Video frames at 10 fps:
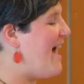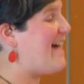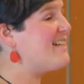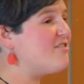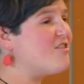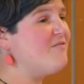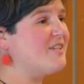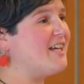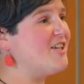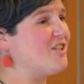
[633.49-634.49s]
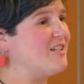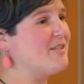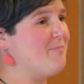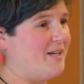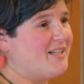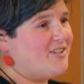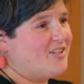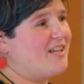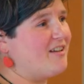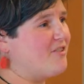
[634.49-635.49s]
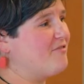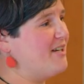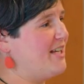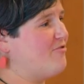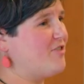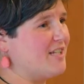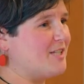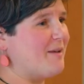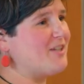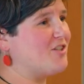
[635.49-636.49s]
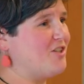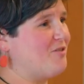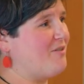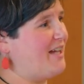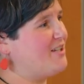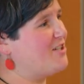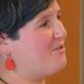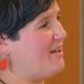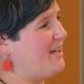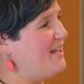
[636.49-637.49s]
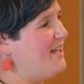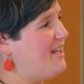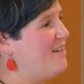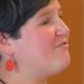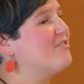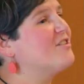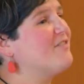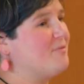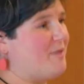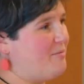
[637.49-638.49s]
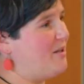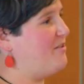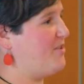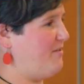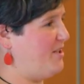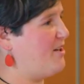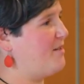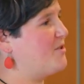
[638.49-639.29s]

as are conversations, but it's just another really interesting space to do that, and to do that in front of other people a lot of the time.